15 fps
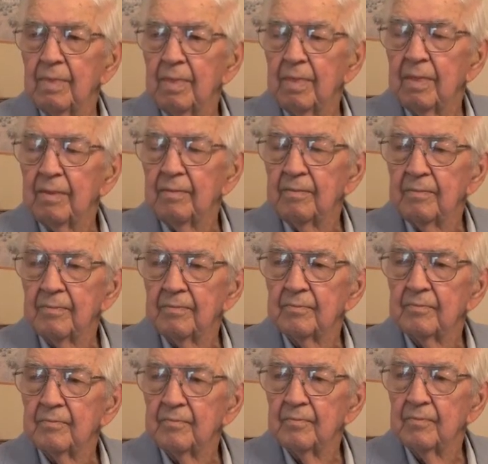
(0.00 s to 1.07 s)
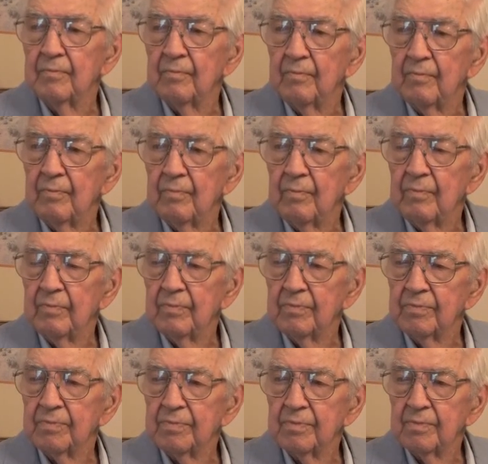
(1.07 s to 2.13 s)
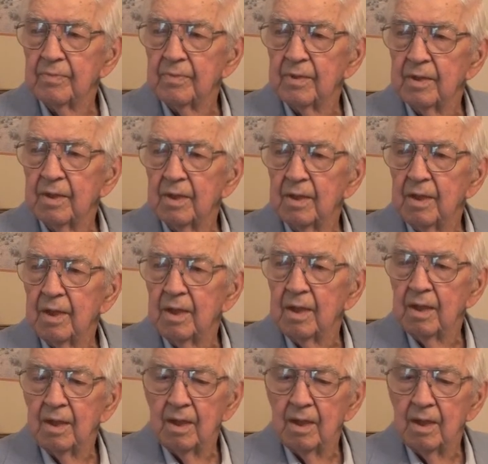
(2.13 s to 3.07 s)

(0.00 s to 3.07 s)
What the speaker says: and your two buddies,